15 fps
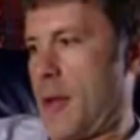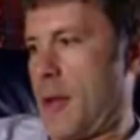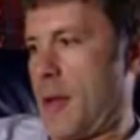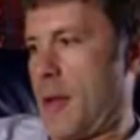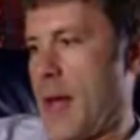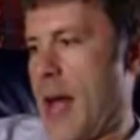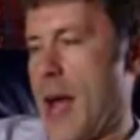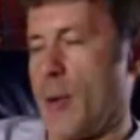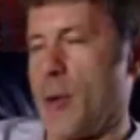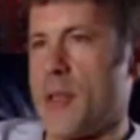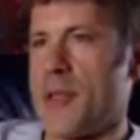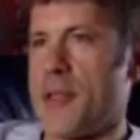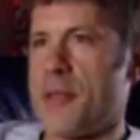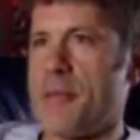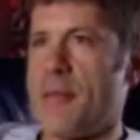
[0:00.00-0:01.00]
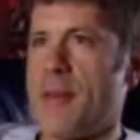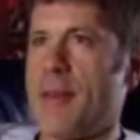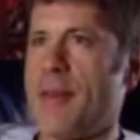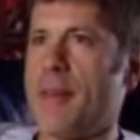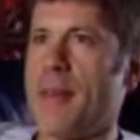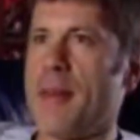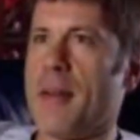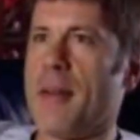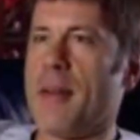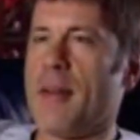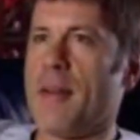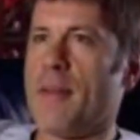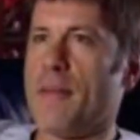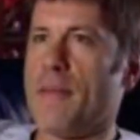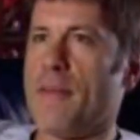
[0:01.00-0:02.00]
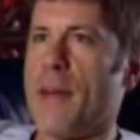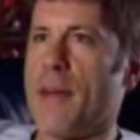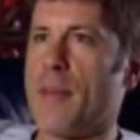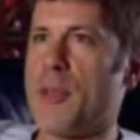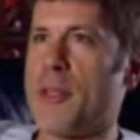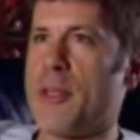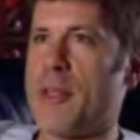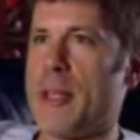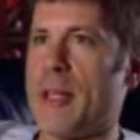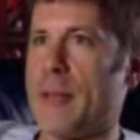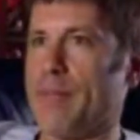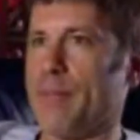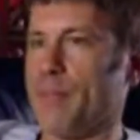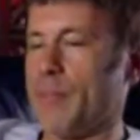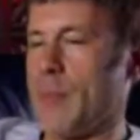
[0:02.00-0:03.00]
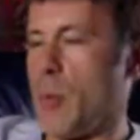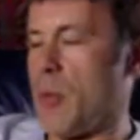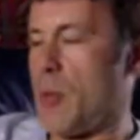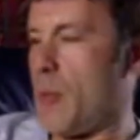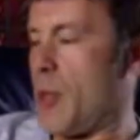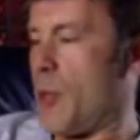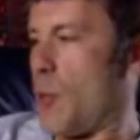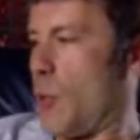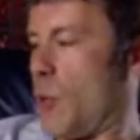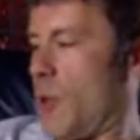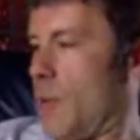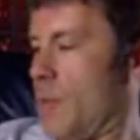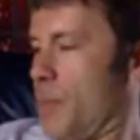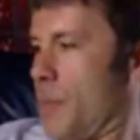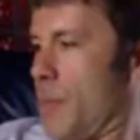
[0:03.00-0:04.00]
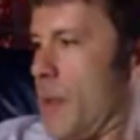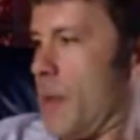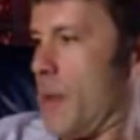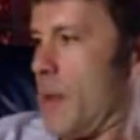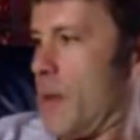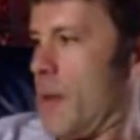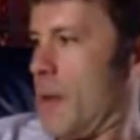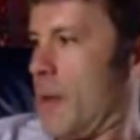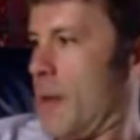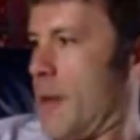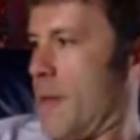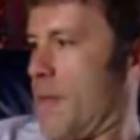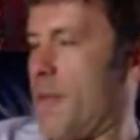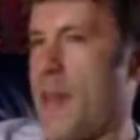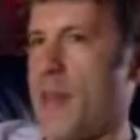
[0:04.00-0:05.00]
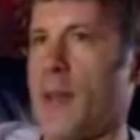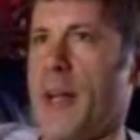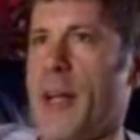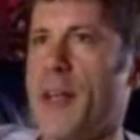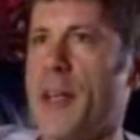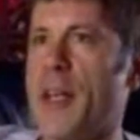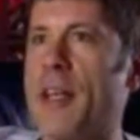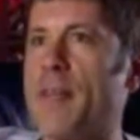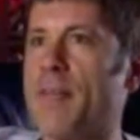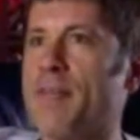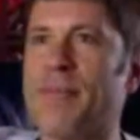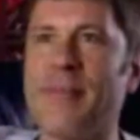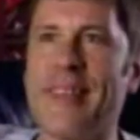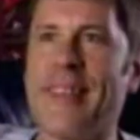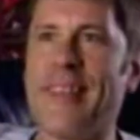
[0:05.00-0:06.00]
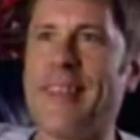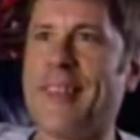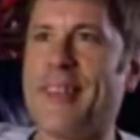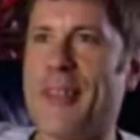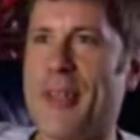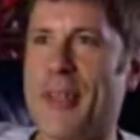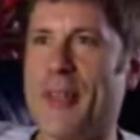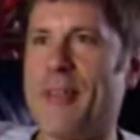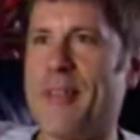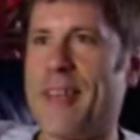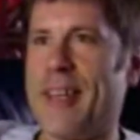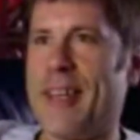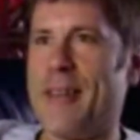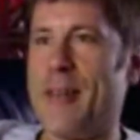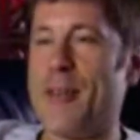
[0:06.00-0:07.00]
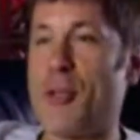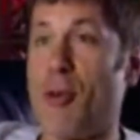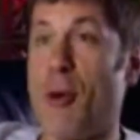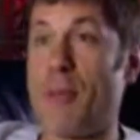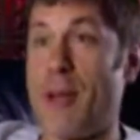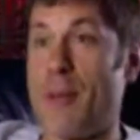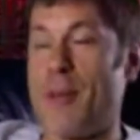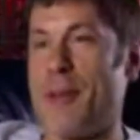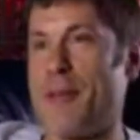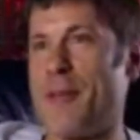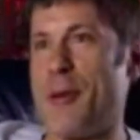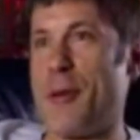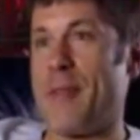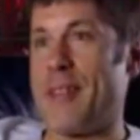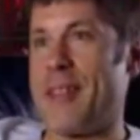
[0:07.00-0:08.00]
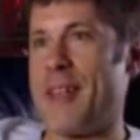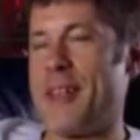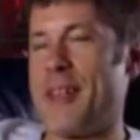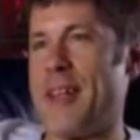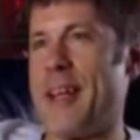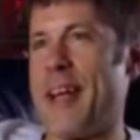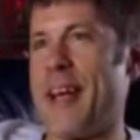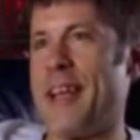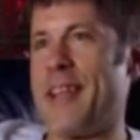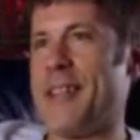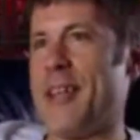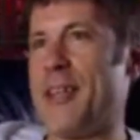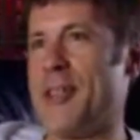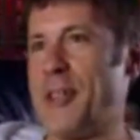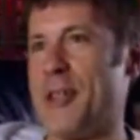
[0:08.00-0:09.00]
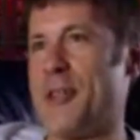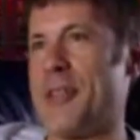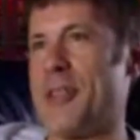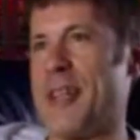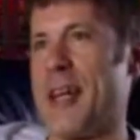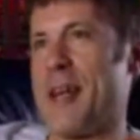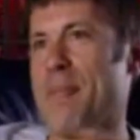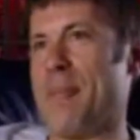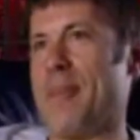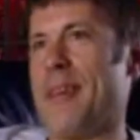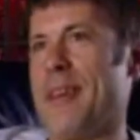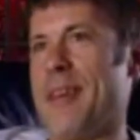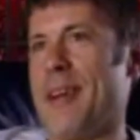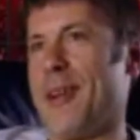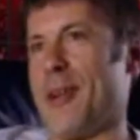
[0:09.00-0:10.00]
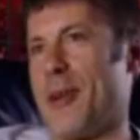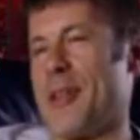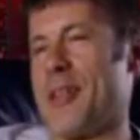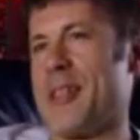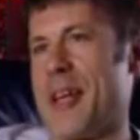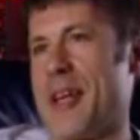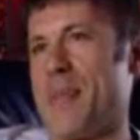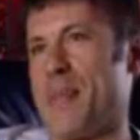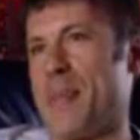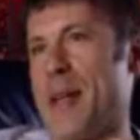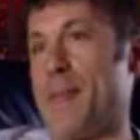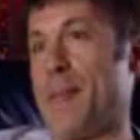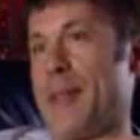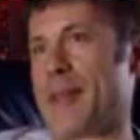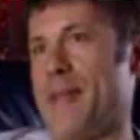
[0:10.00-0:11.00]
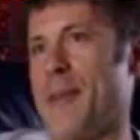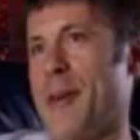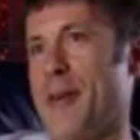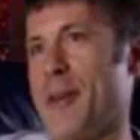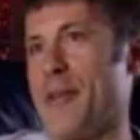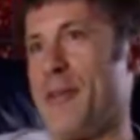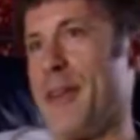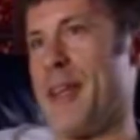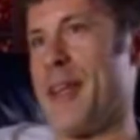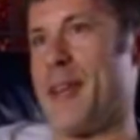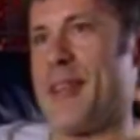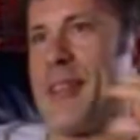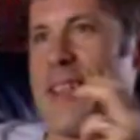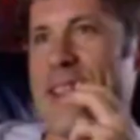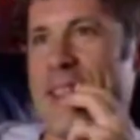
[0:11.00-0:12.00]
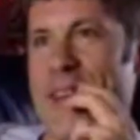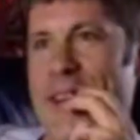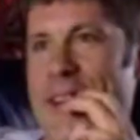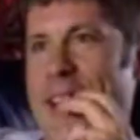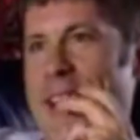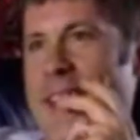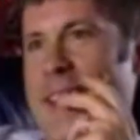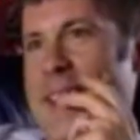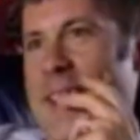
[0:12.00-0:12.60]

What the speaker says: Howard's famous, what did we call her? Feather Lady, you know, who's cropped up in a few of his. He tends to use a lot of the same people in various videos and things like that, you know.